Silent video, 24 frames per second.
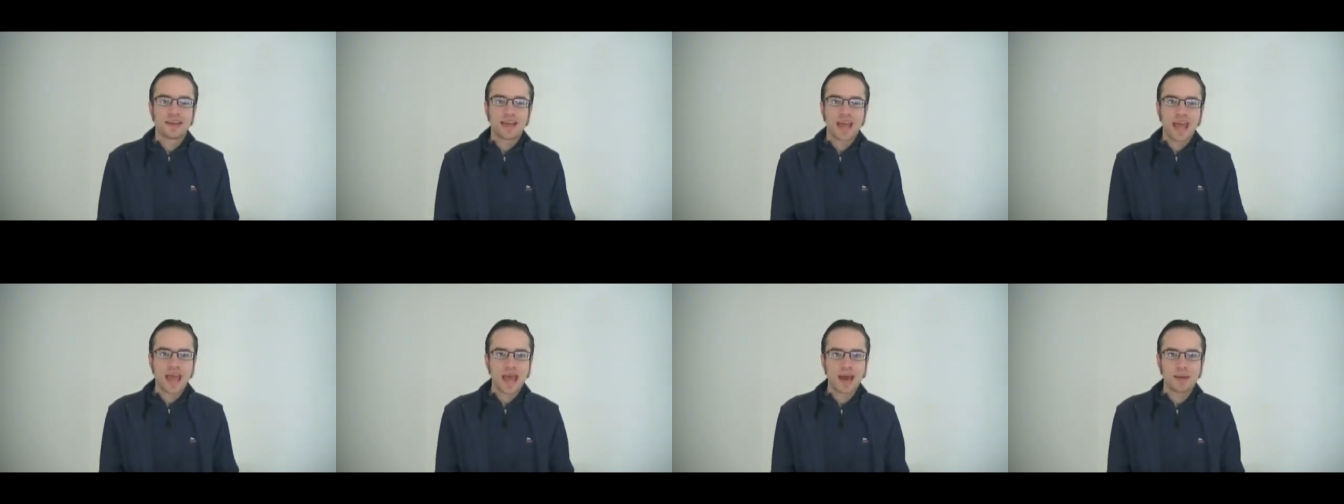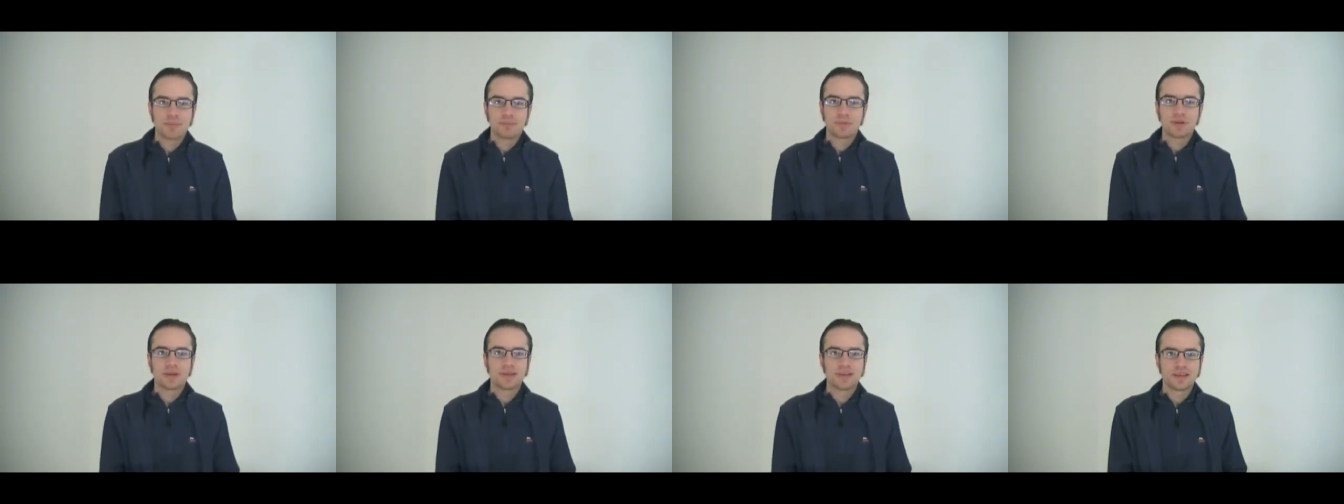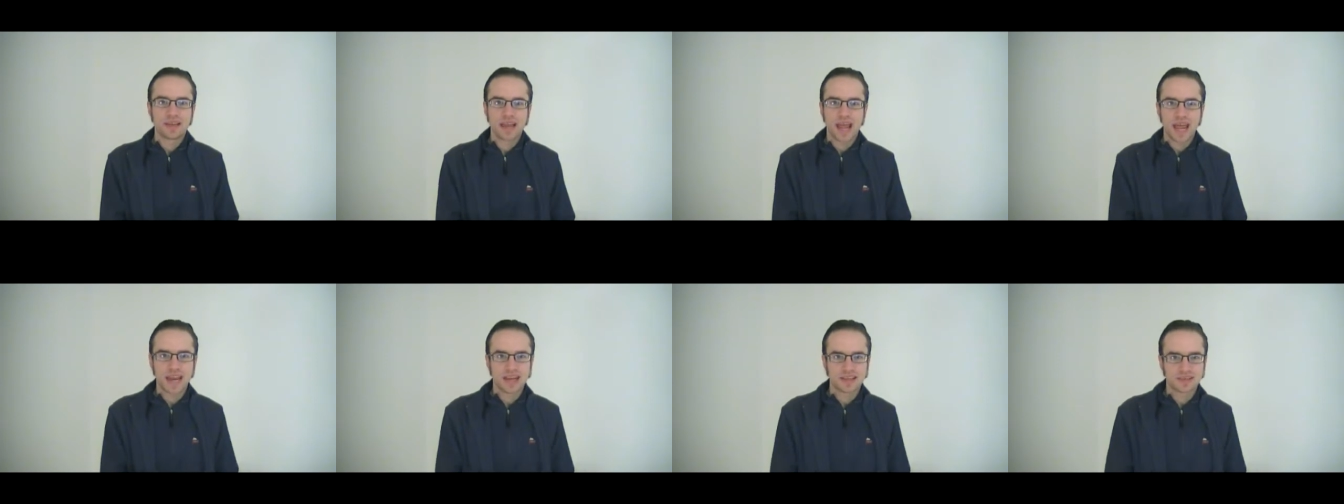
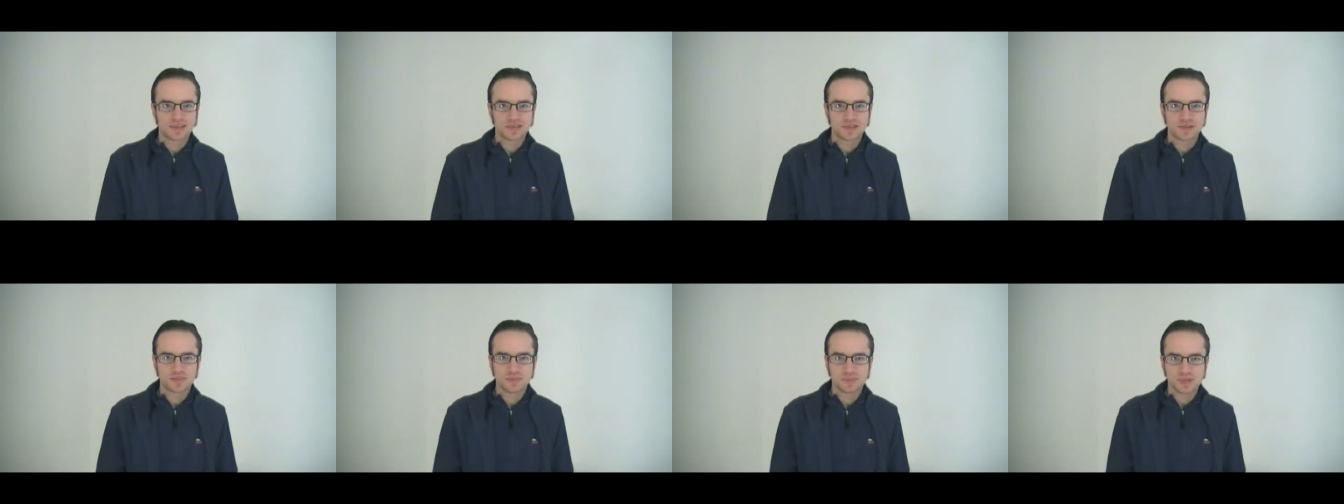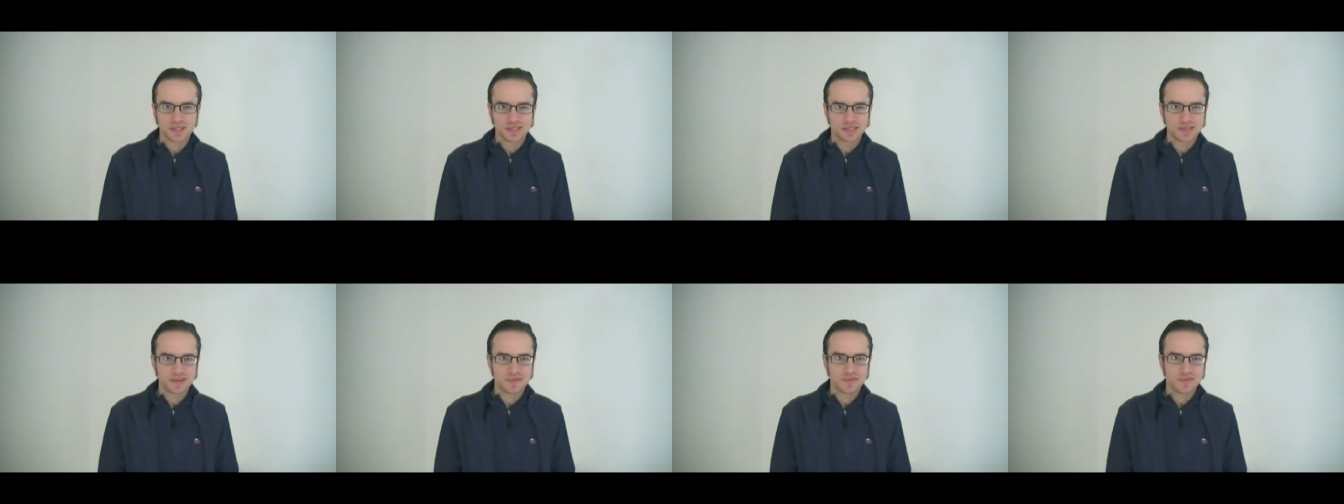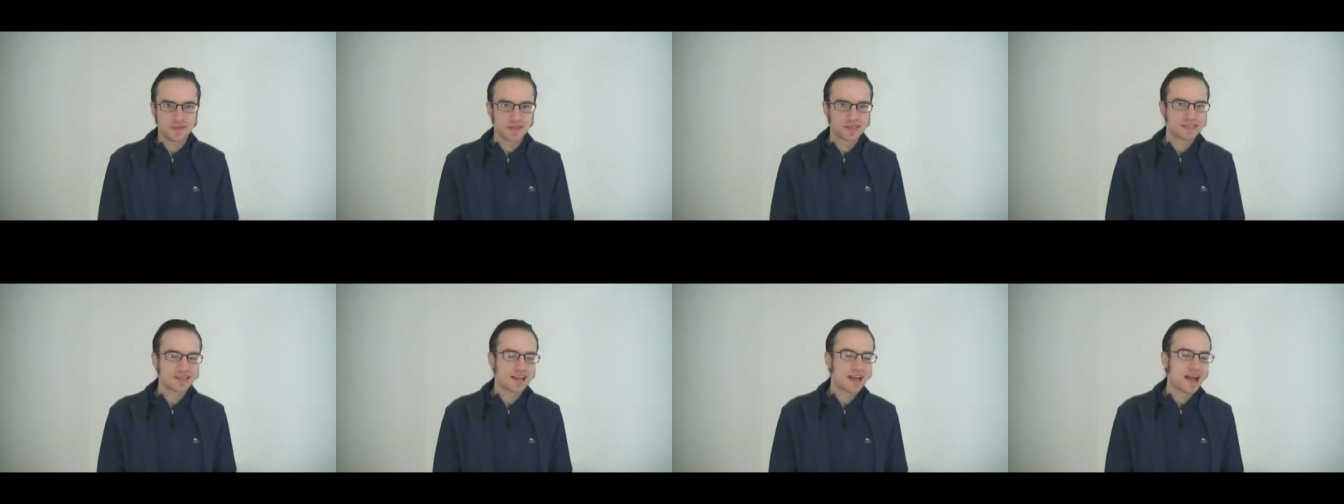happened at a
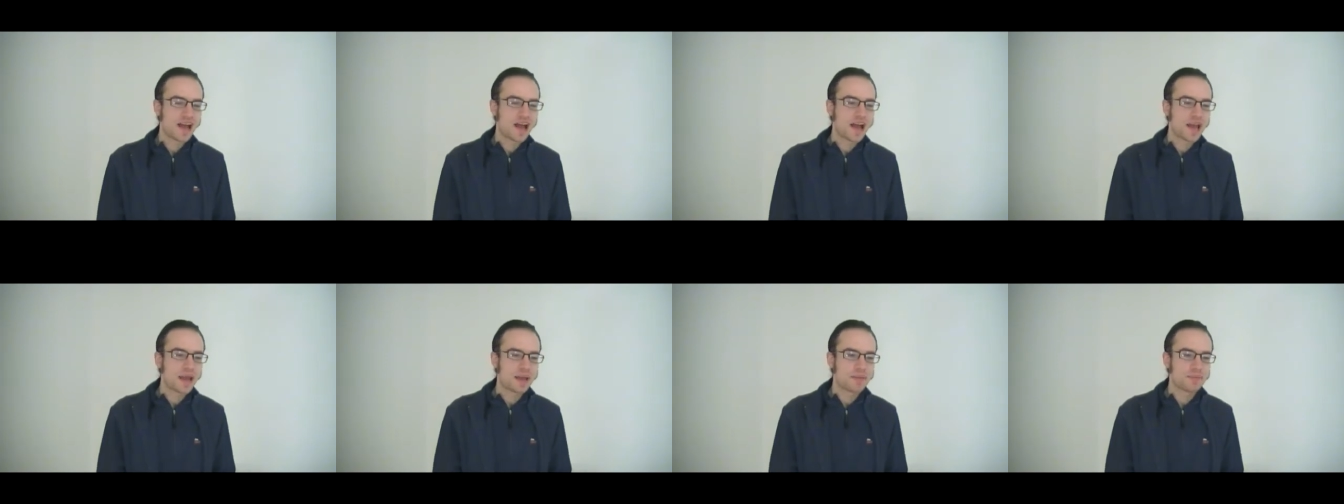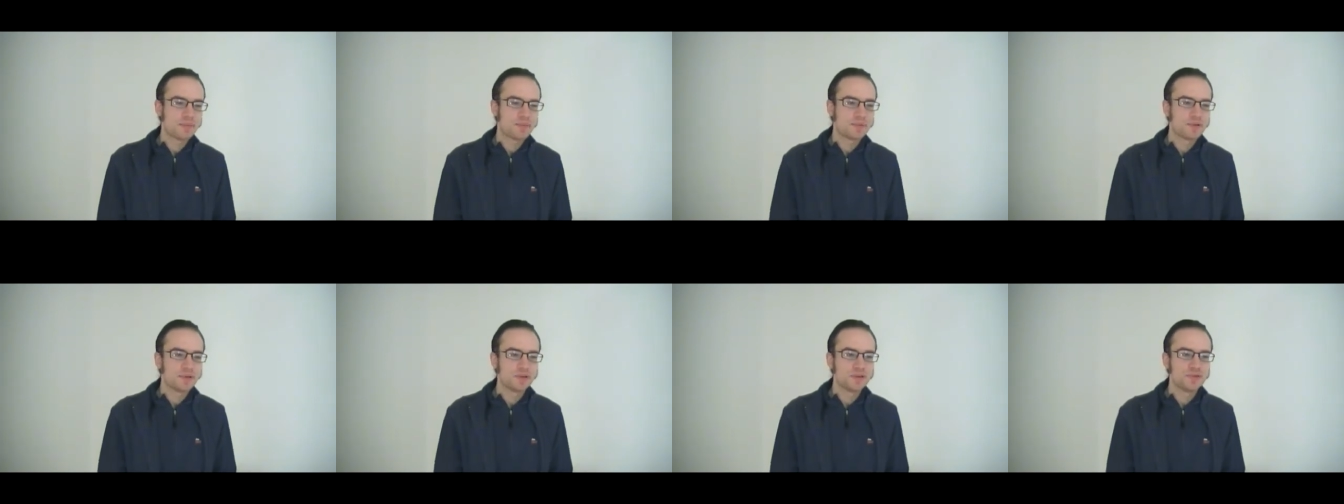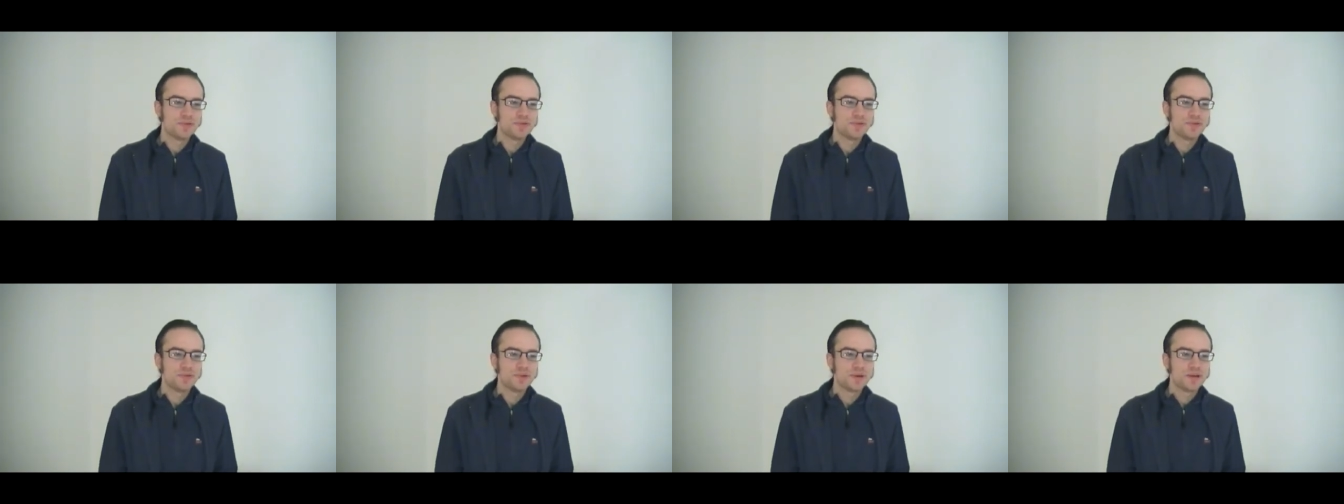specific time.
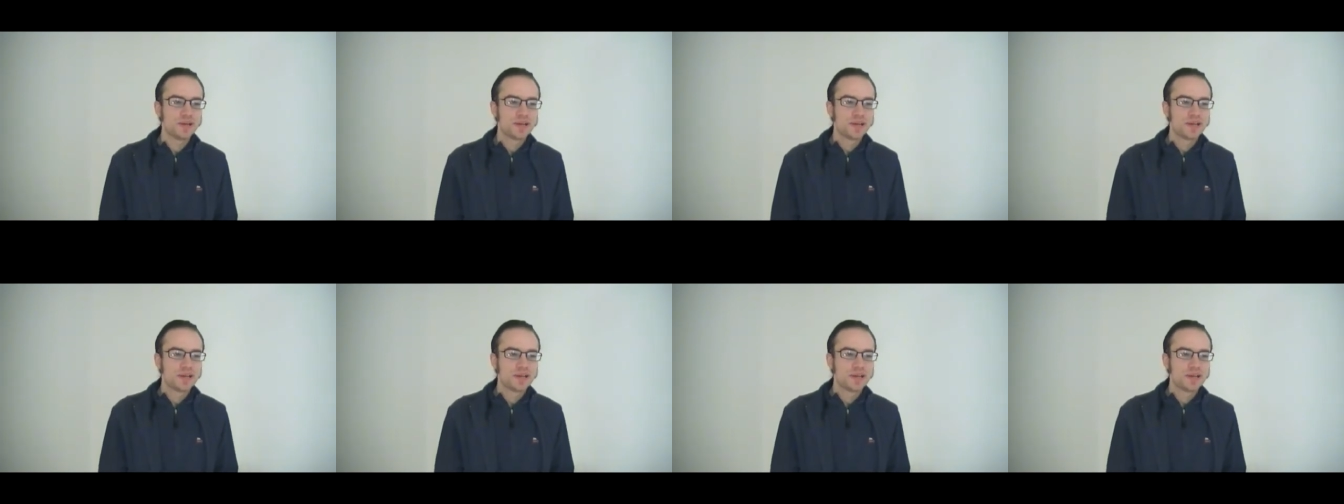You,